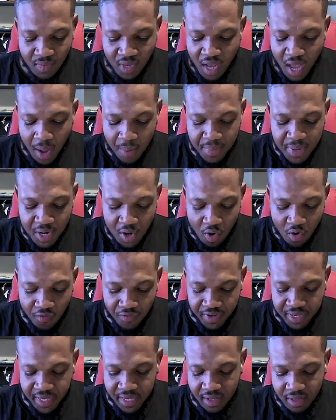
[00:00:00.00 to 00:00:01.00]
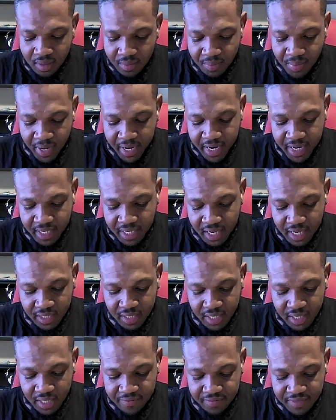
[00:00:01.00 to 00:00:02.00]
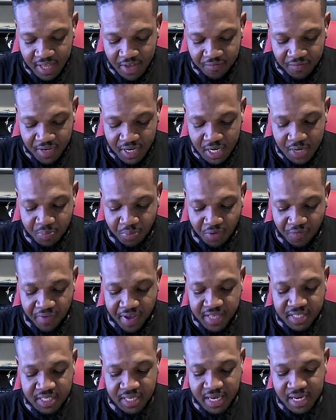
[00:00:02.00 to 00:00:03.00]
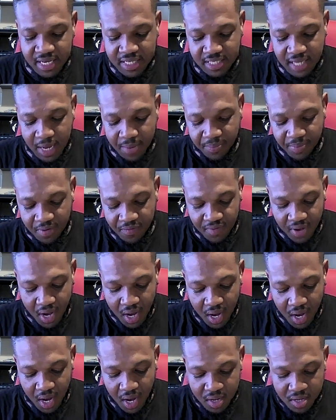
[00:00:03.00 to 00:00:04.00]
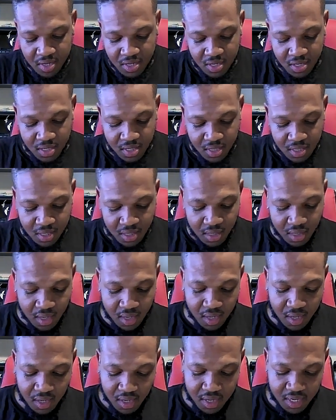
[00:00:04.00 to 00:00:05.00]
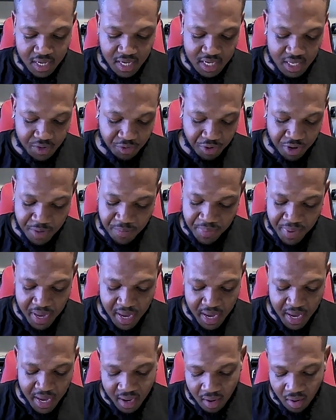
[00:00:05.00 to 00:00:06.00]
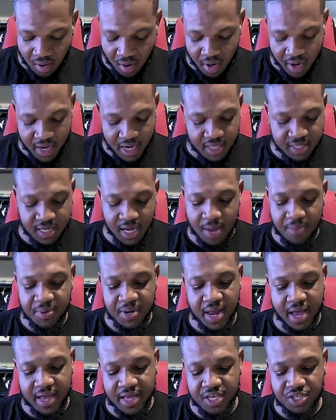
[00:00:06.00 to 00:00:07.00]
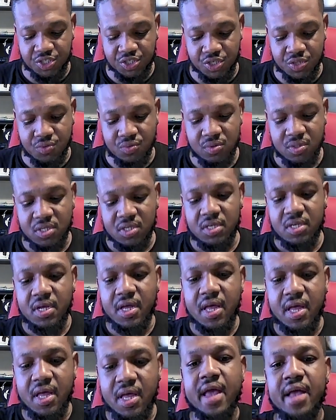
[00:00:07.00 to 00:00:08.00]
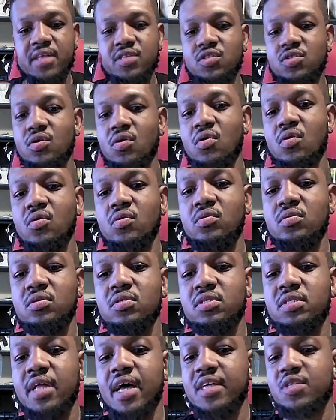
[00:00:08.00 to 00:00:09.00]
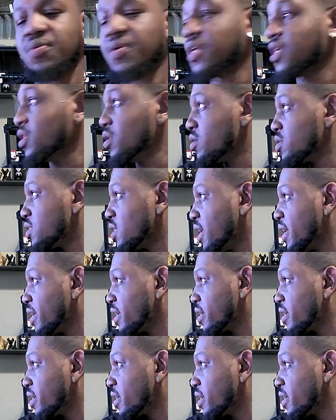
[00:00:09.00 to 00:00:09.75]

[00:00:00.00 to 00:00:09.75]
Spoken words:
bit overkill, but it definitely prevents any type of heat creeping or any type of that issue. And so that's what it looks like.